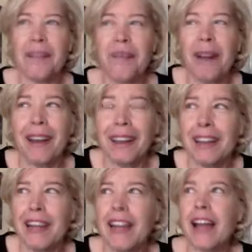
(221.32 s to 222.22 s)
about it,
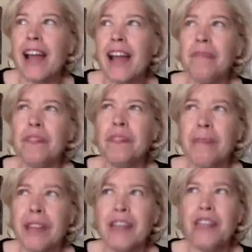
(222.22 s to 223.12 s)
I've been in the
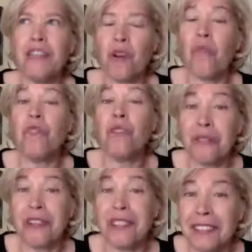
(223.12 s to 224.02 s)
pet industry over
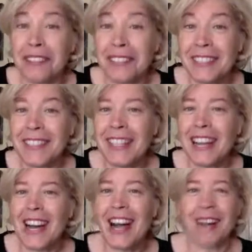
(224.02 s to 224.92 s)
30 years.
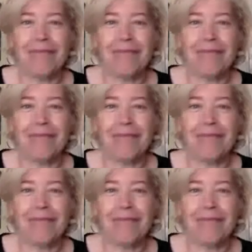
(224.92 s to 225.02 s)
Whoa.